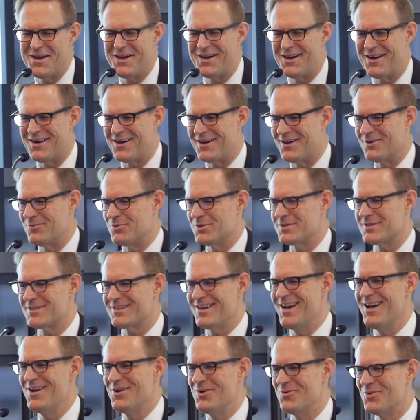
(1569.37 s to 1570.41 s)

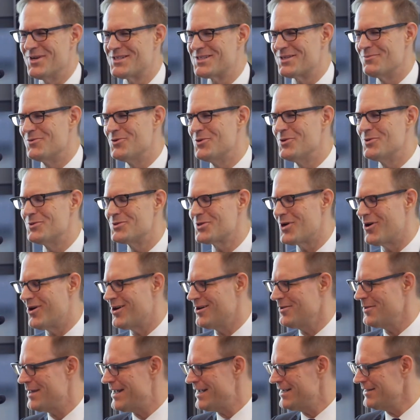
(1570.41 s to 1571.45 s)
with some news
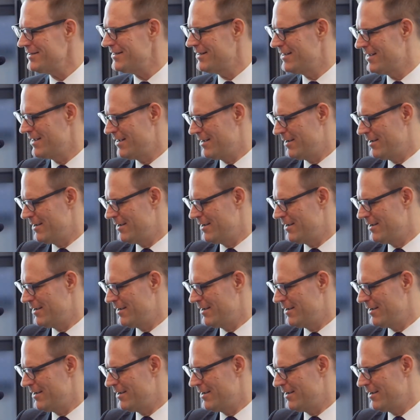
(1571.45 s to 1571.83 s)
on that.